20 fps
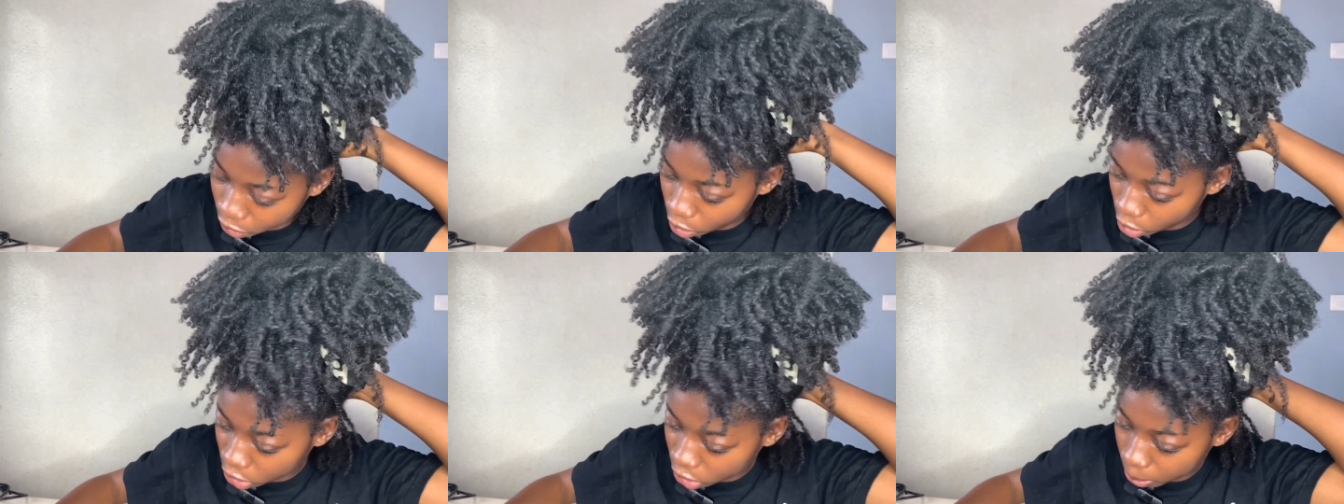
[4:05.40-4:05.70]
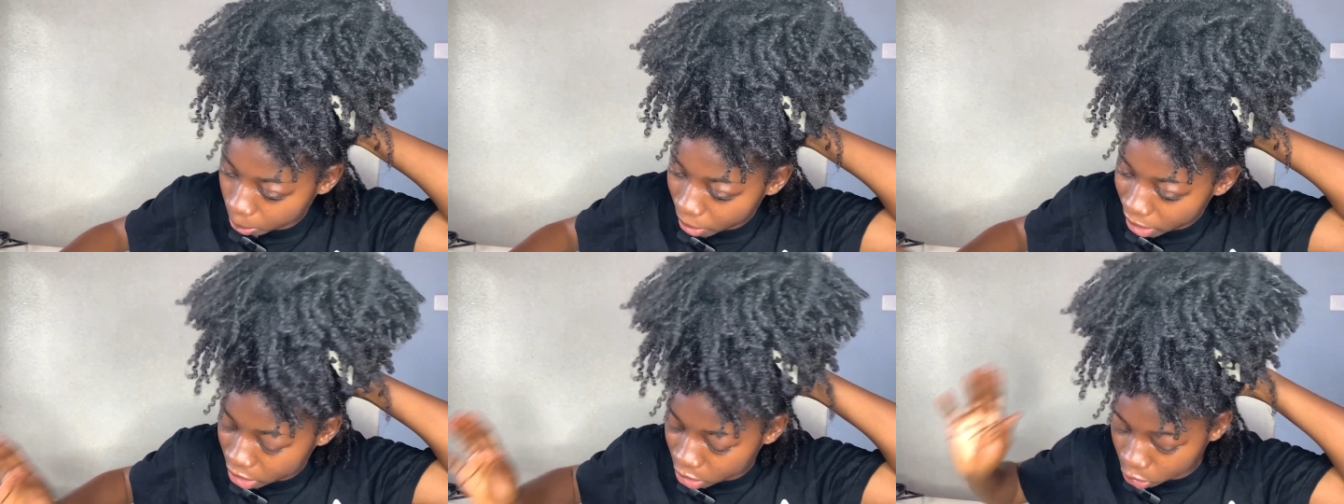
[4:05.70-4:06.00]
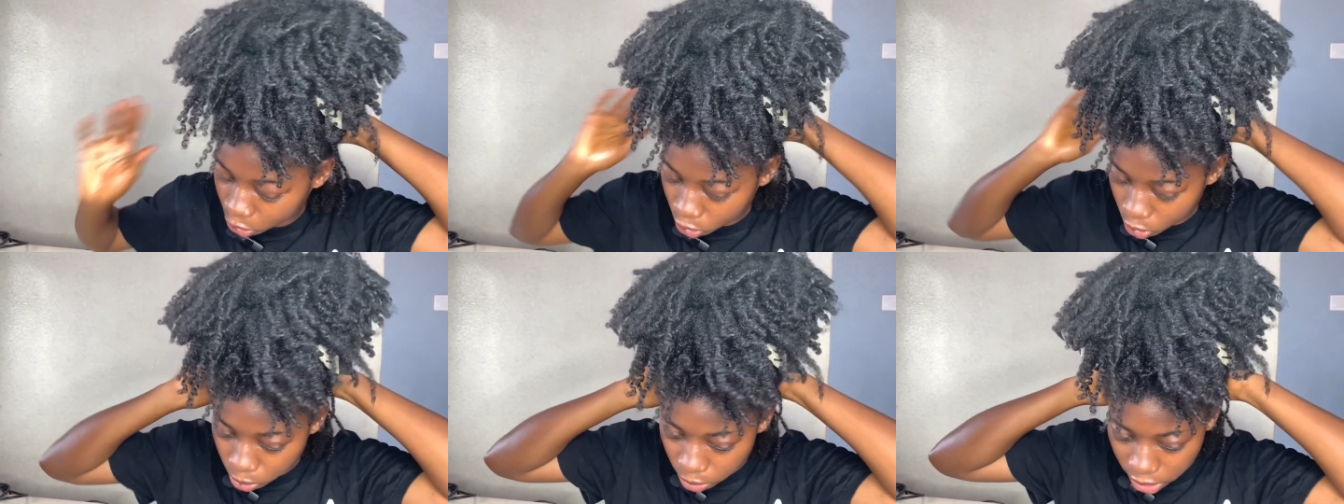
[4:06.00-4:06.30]
course, the back
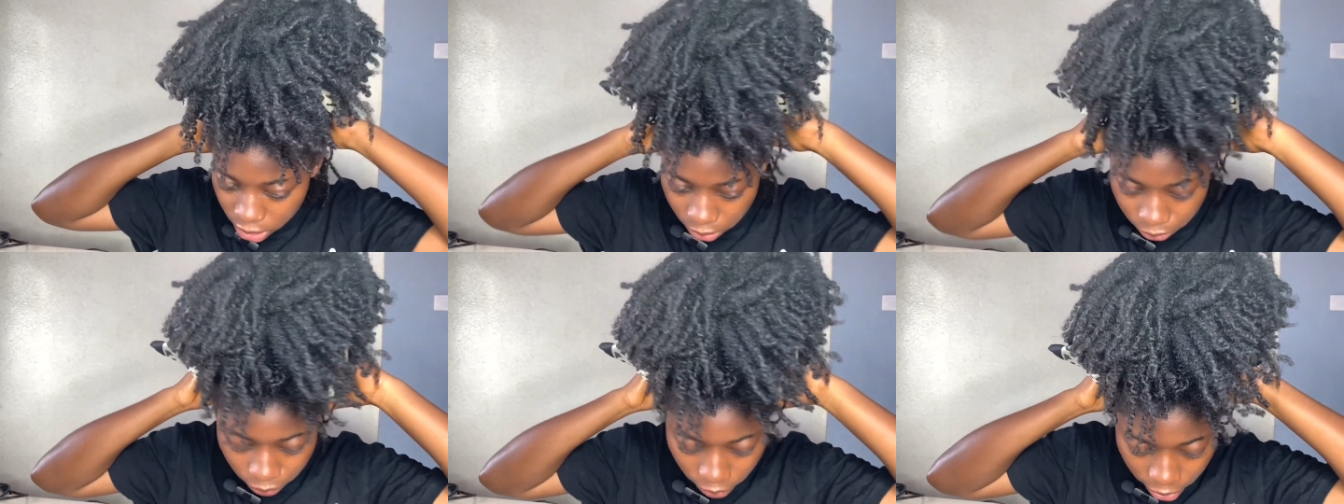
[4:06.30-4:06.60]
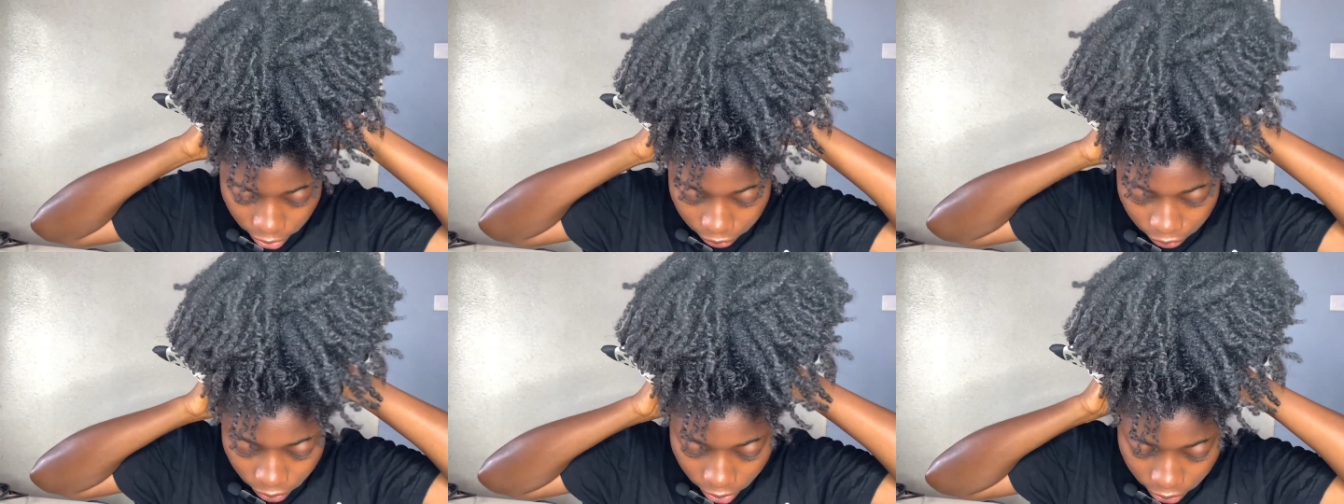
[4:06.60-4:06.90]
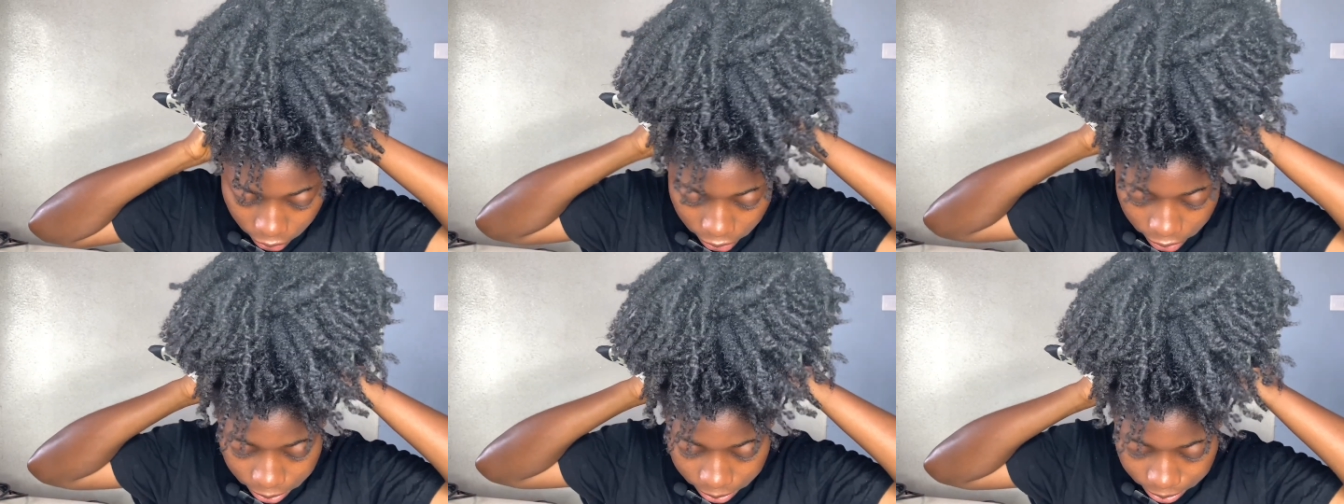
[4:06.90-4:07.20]
is always
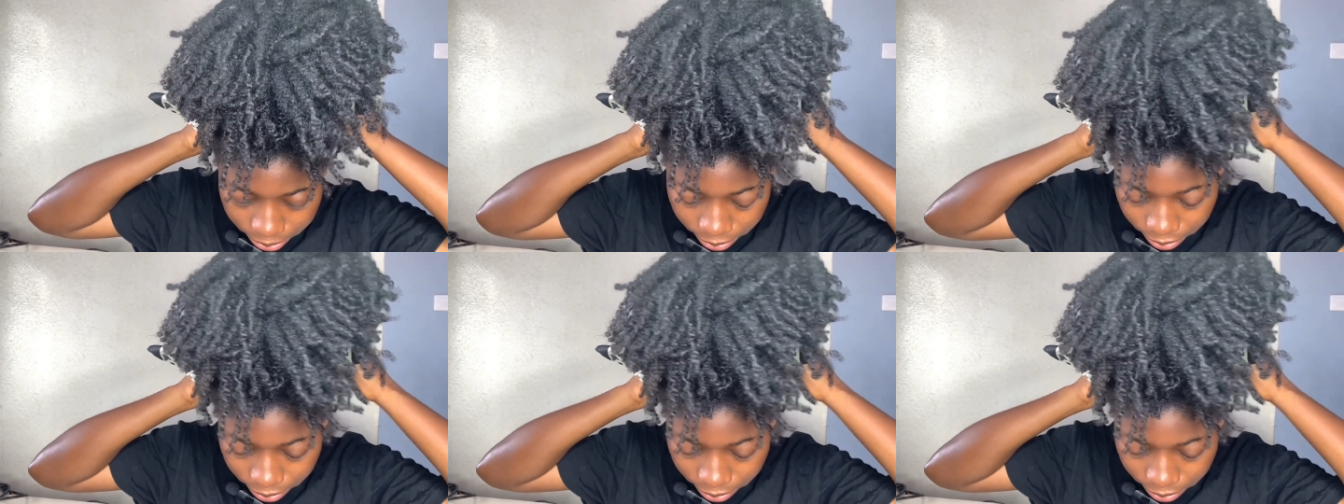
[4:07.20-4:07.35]
very